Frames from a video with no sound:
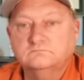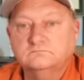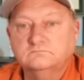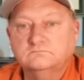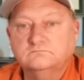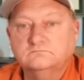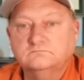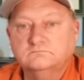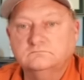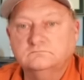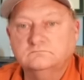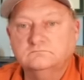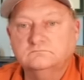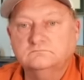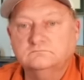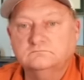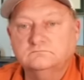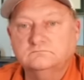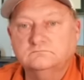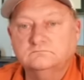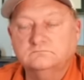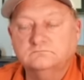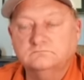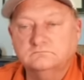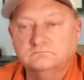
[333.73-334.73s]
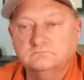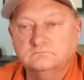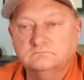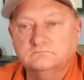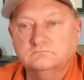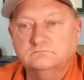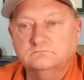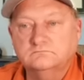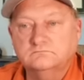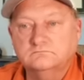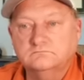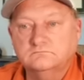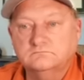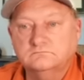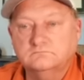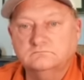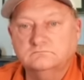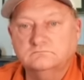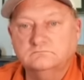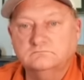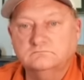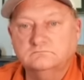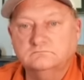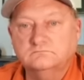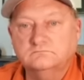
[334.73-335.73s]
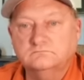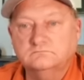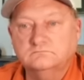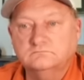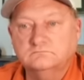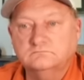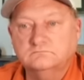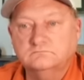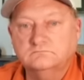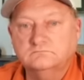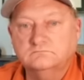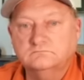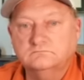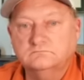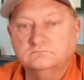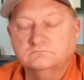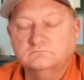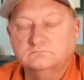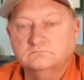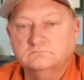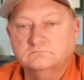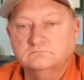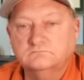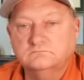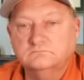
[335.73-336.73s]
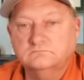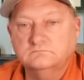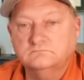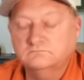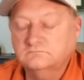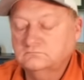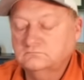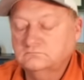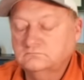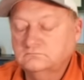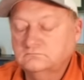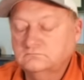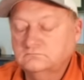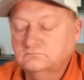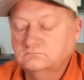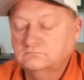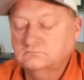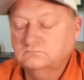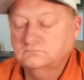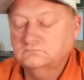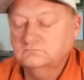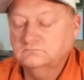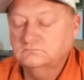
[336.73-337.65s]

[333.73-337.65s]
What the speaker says: [no speech]